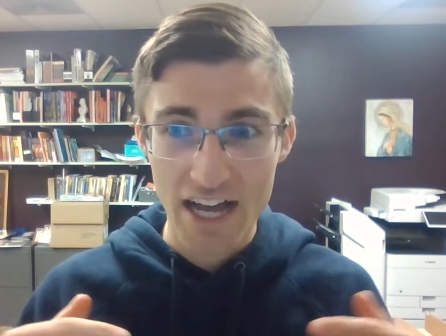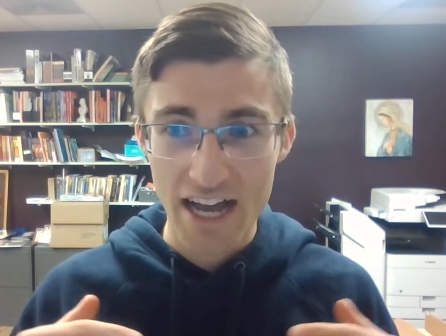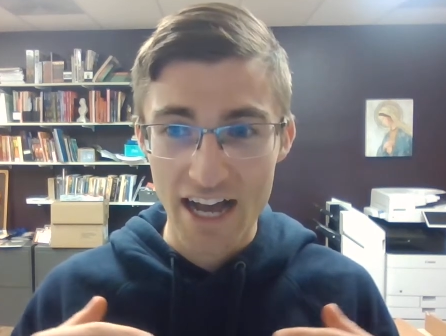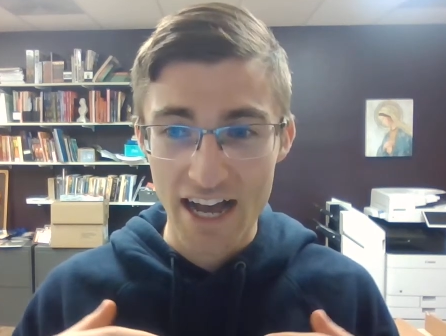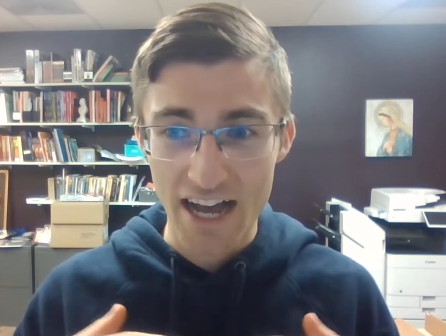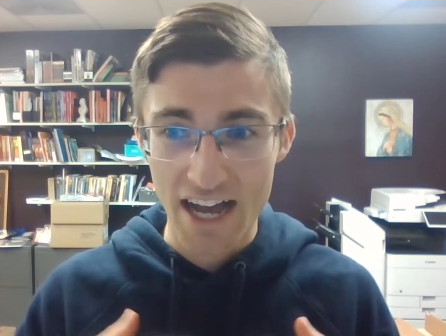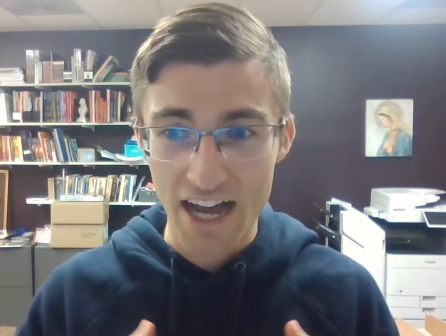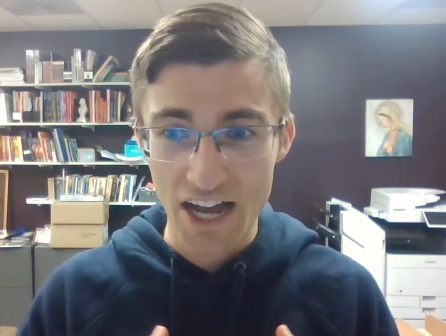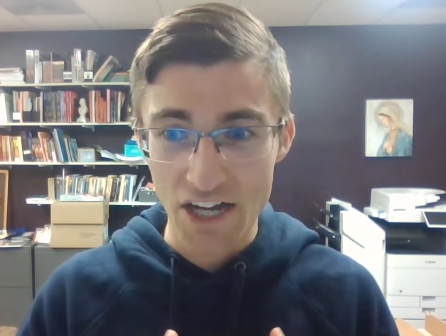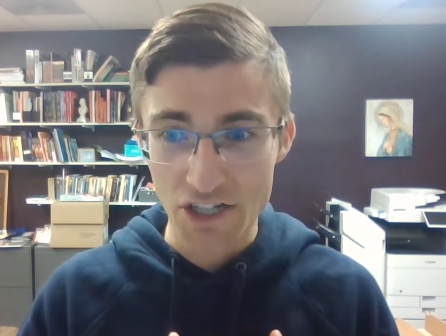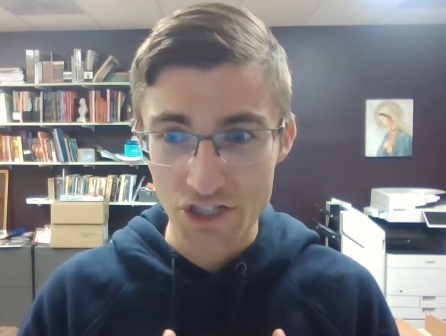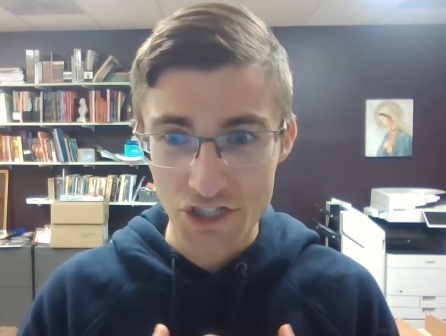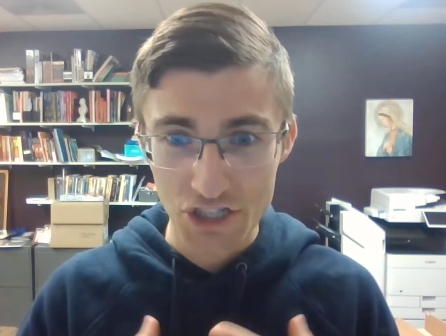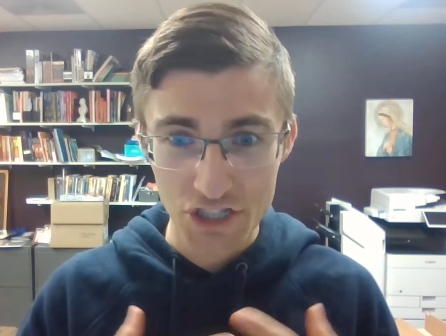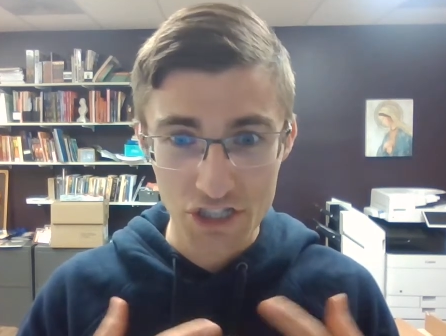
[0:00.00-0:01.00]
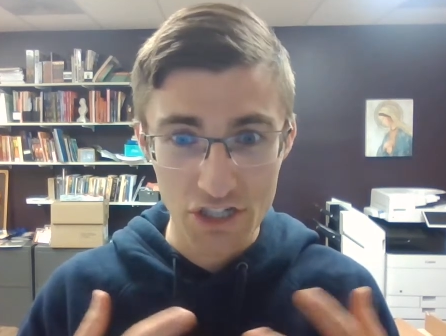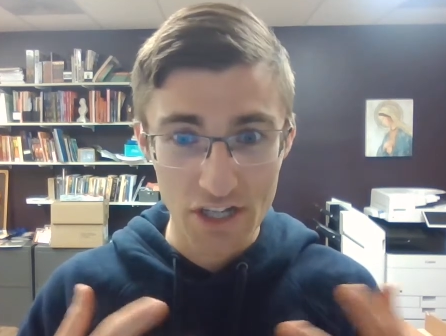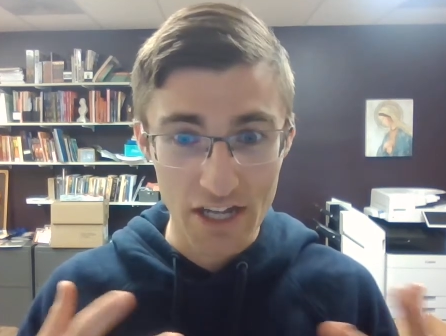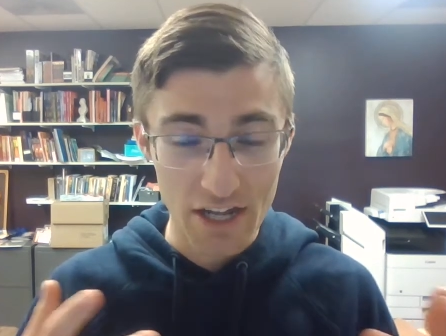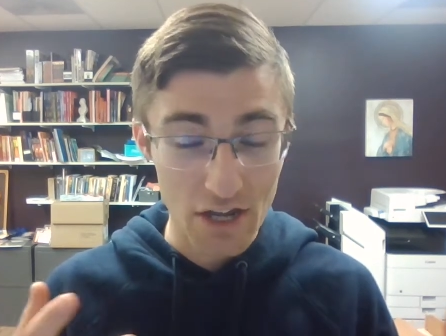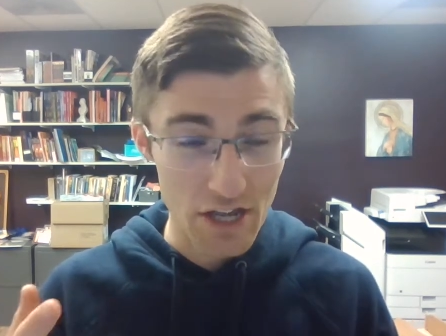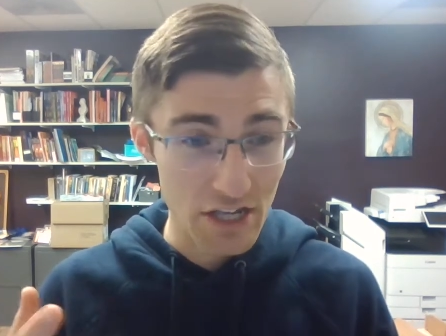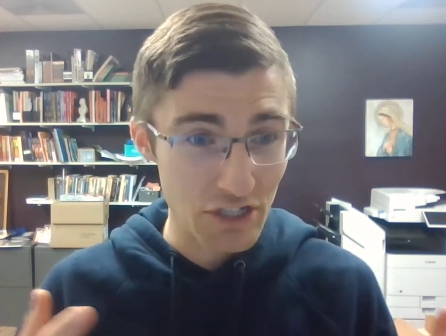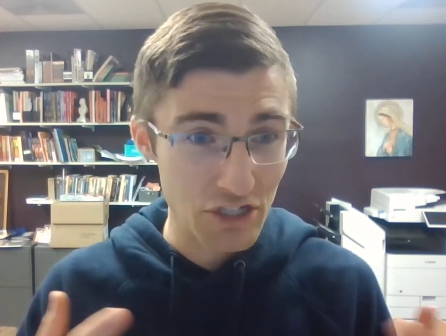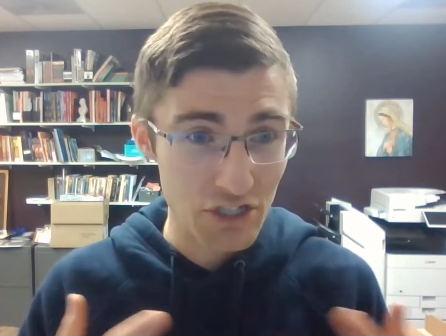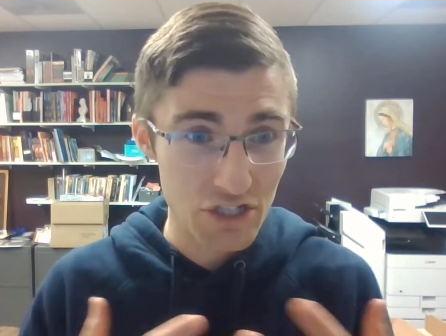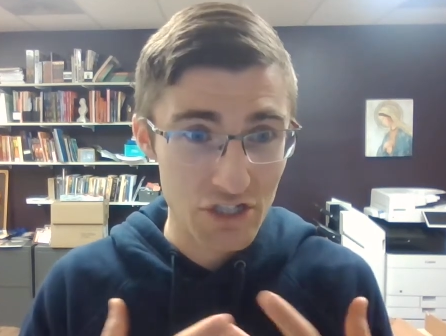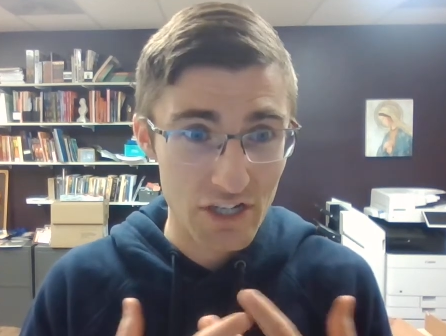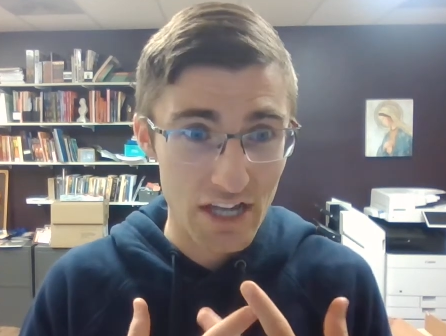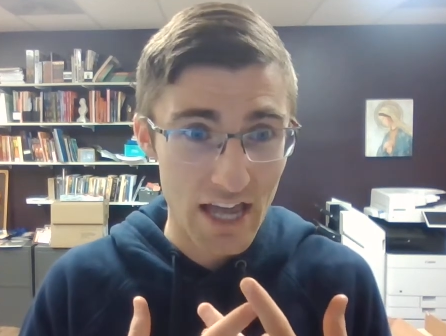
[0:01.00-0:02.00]
Uh, she, it, it
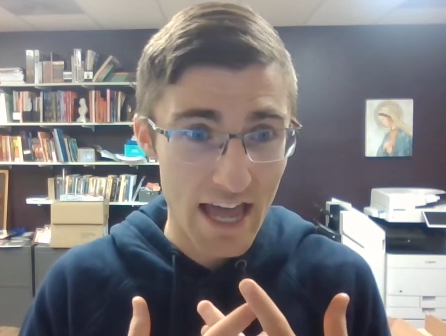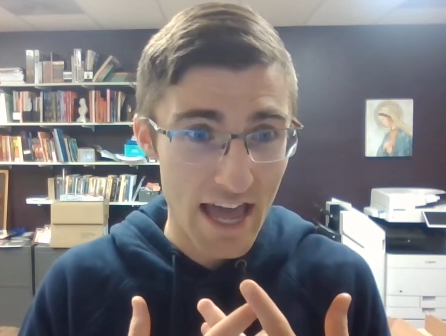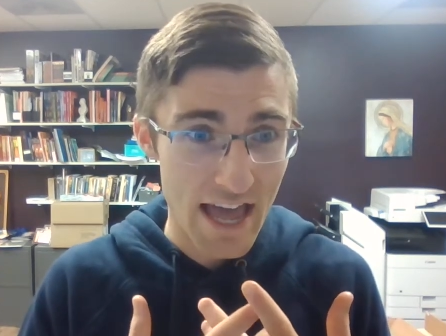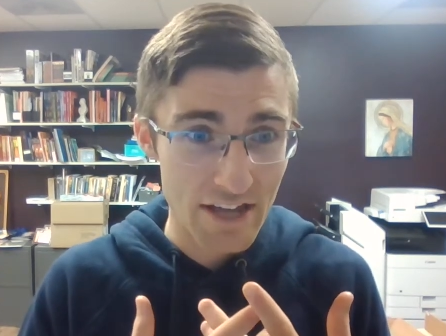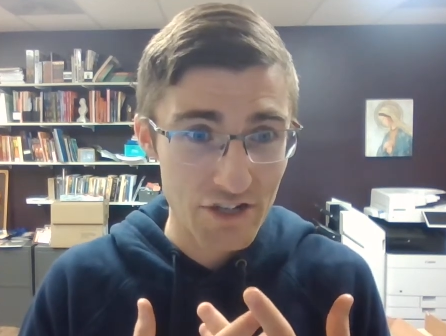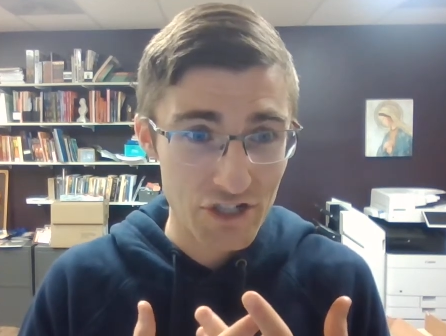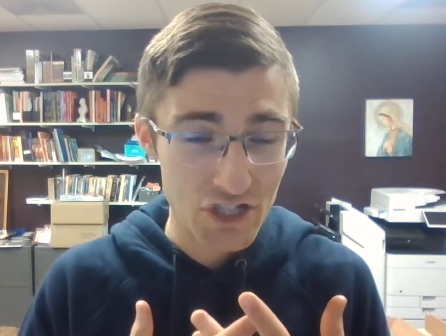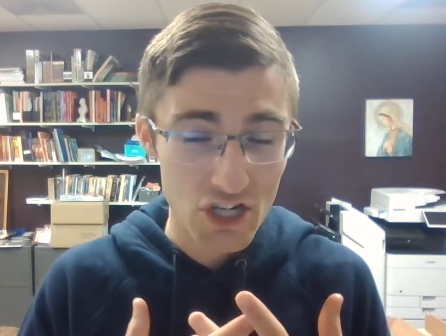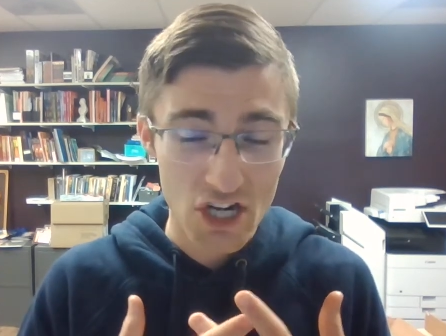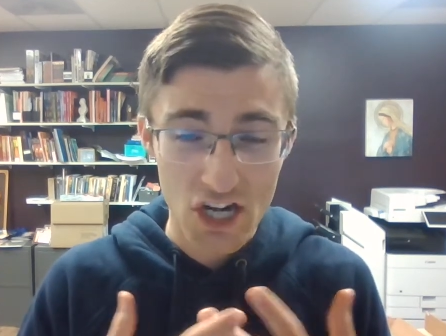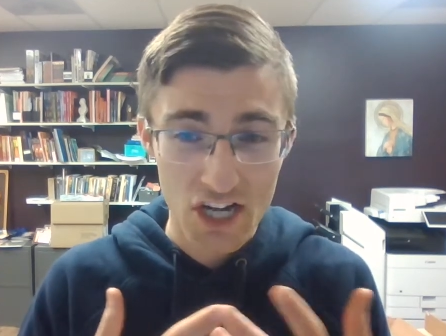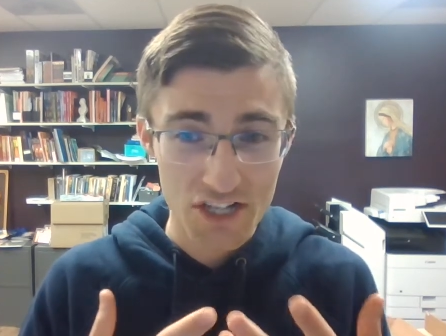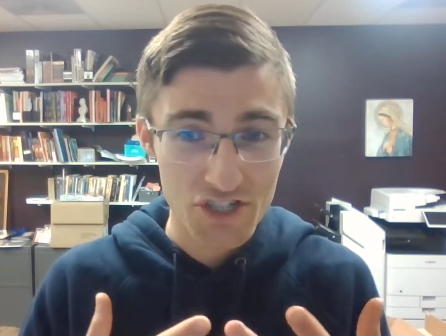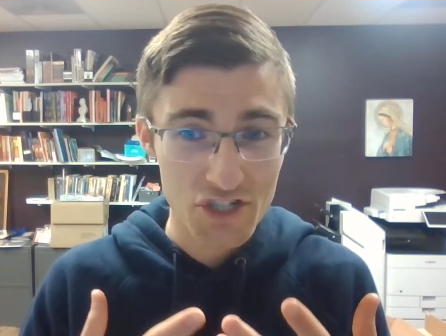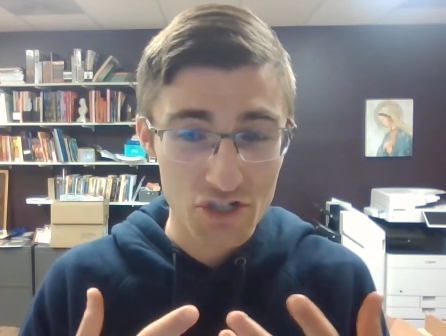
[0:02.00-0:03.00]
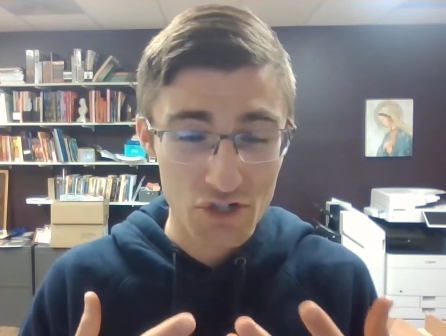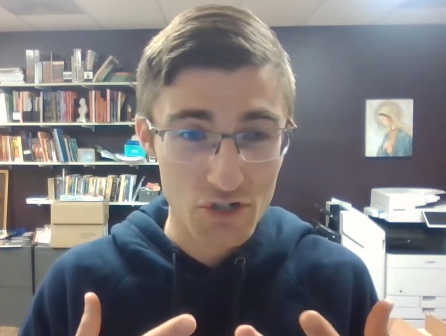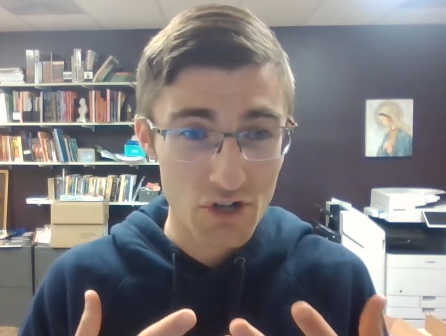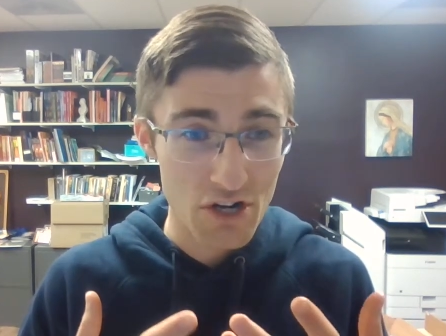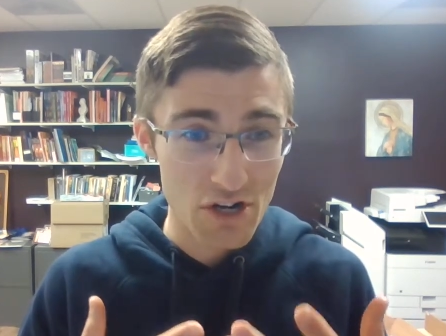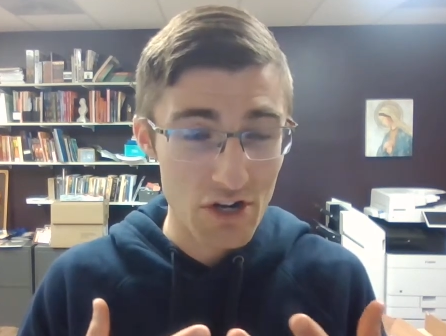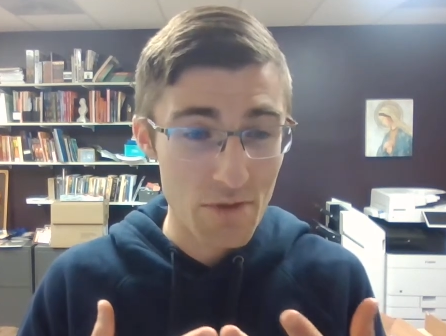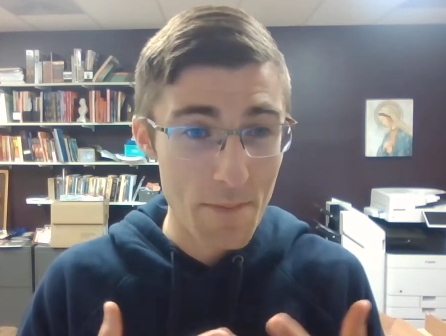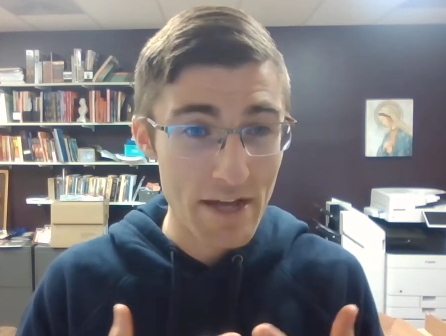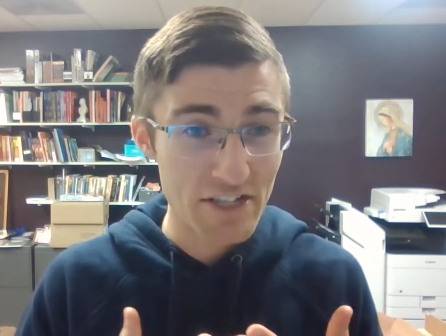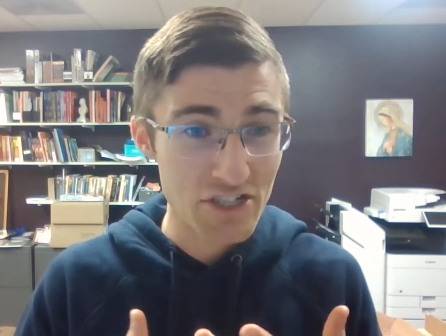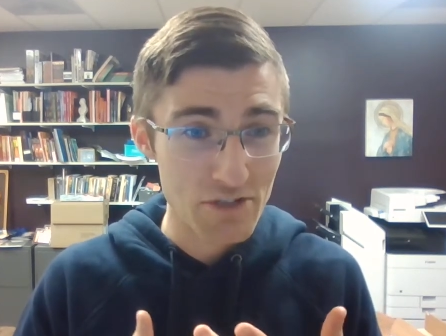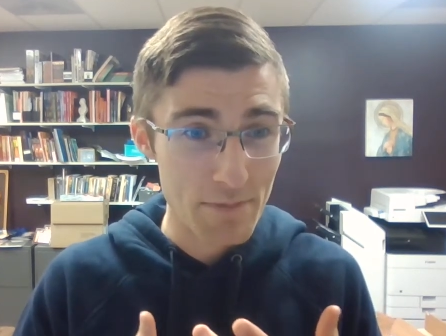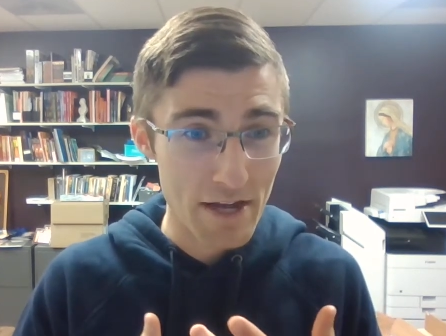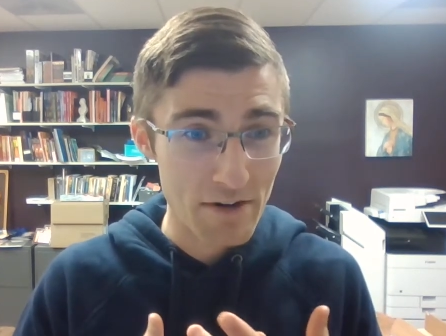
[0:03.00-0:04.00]
just, it just caused her an
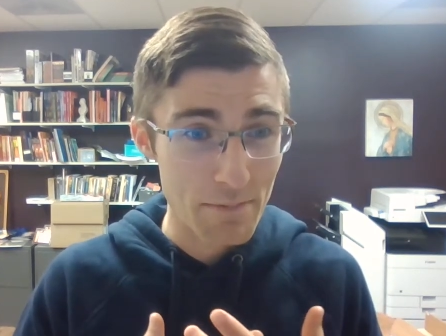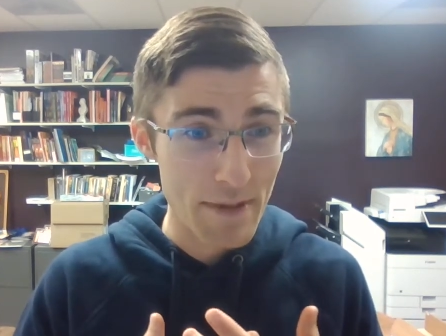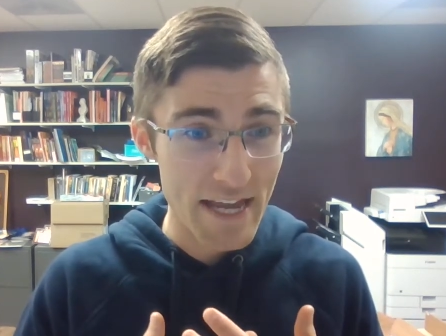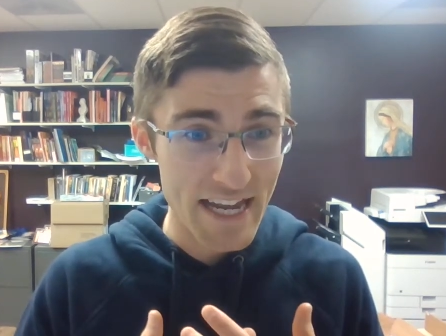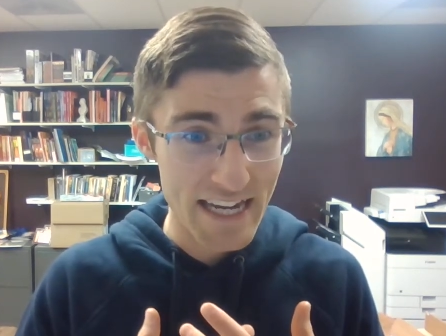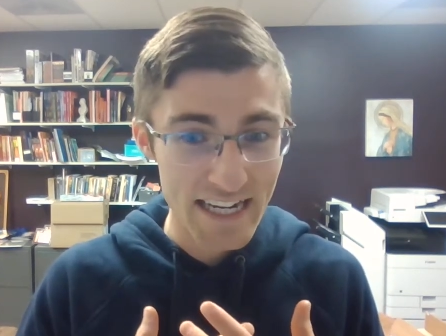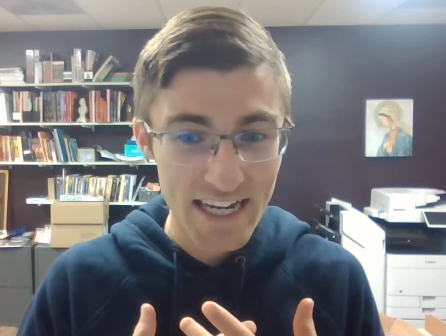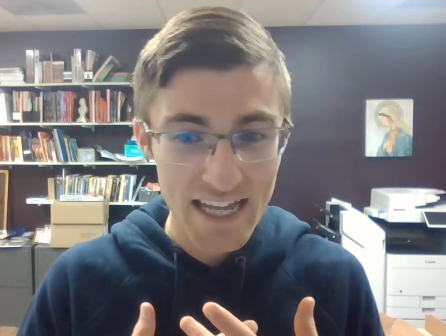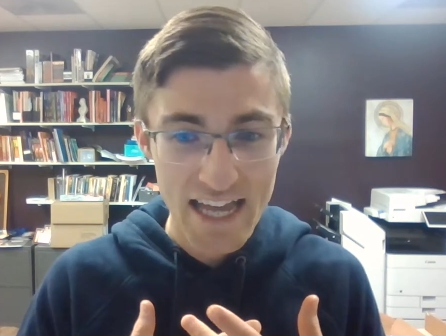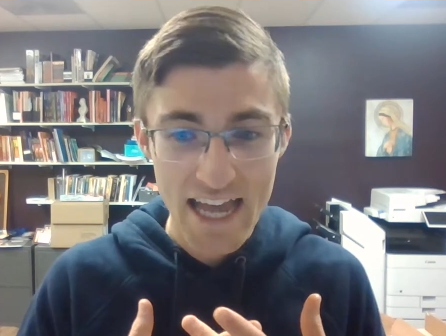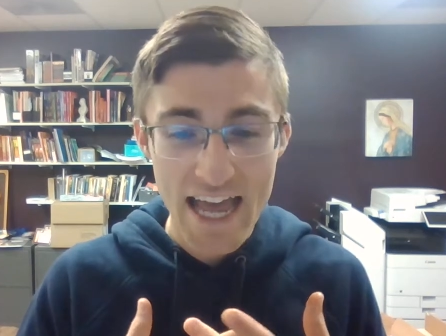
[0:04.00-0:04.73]
immense amount of pain